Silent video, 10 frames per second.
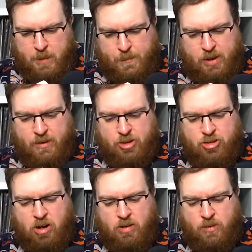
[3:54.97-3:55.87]
but if he had
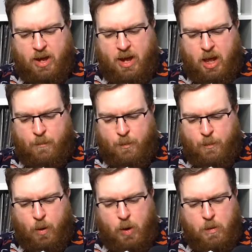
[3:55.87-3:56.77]
shouted for help,
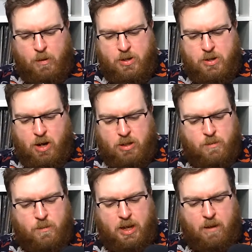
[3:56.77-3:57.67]
Bowen would not
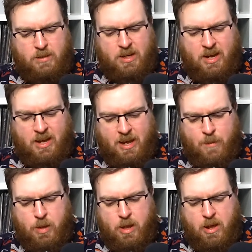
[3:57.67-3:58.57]
have been able to hear him